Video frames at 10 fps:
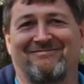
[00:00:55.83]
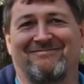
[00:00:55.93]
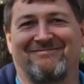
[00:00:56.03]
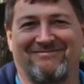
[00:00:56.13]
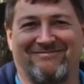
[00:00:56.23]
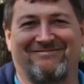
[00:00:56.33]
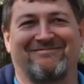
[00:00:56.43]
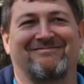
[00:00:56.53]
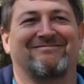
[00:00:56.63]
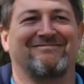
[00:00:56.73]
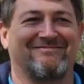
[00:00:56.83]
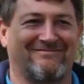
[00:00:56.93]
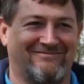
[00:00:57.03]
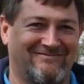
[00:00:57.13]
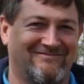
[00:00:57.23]

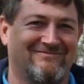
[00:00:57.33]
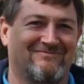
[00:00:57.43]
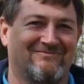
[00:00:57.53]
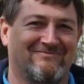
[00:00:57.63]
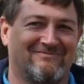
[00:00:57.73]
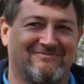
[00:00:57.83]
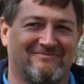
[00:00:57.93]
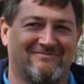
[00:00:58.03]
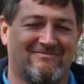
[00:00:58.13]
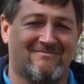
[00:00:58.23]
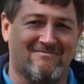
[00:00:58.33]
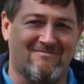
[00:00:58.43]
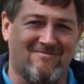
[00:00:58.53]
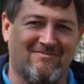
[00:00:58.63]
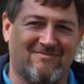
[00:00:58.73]

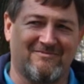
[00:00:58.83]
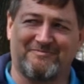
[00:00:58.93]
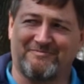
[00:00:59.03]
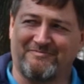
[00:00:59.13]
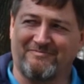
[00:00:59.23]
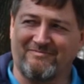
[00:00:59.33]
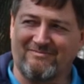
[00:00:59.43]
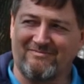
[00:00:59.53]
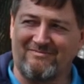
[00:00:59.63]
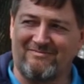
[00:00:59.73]
(not speaking)